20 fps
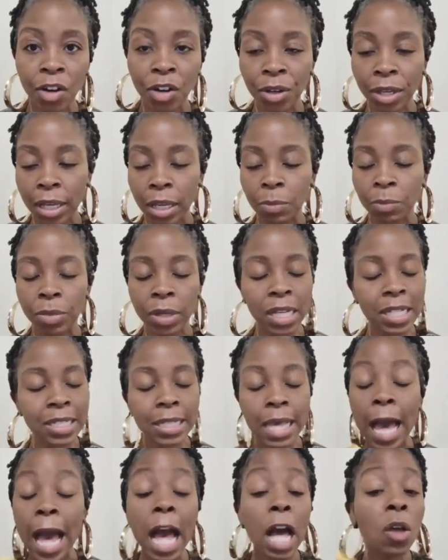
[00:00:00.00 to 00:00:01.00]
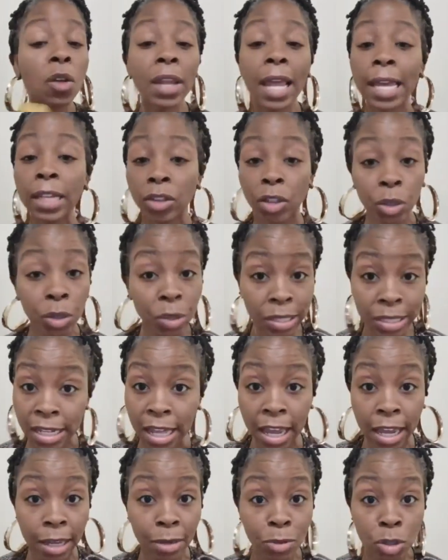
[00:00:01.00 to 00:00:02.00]
Okay, because I don't like those
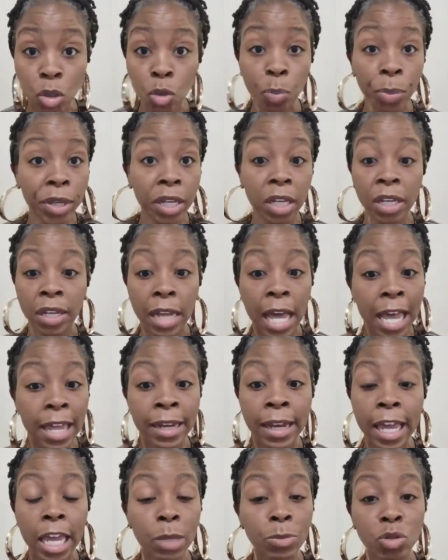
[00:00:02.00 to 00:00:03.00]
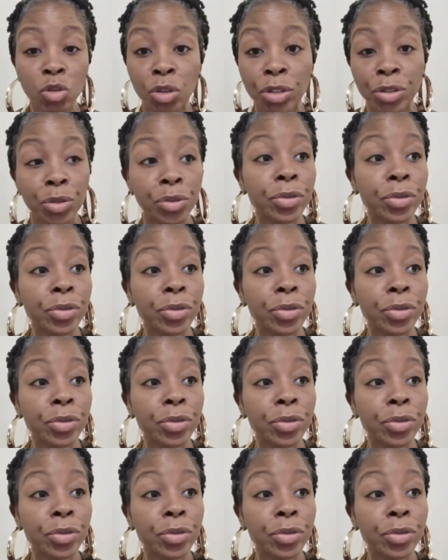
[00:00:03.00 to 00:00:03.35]
names. You putting not names on you.